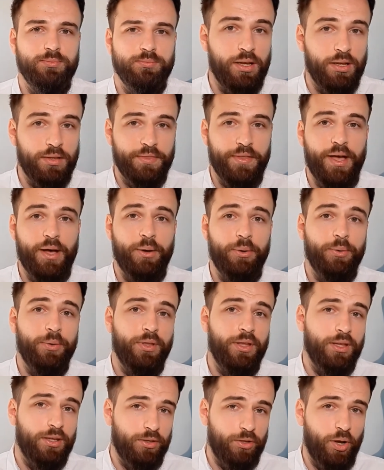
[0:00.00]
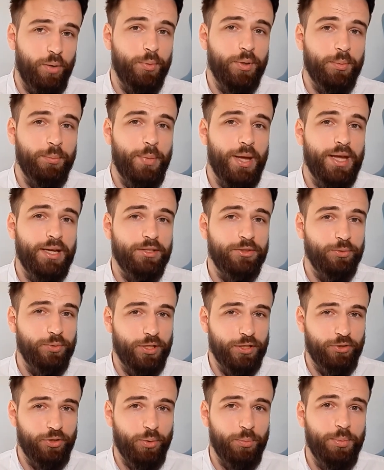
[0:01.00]
Now, coming back to the
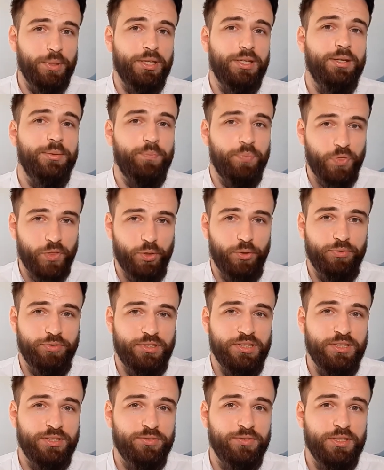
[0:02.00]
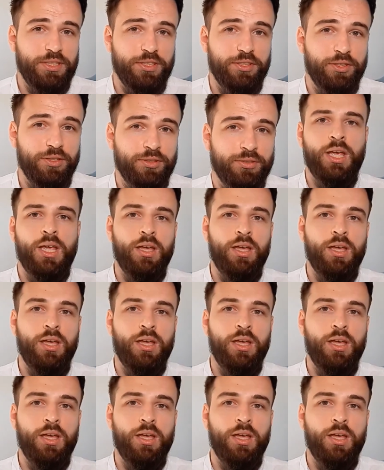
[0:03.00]
topic of this video.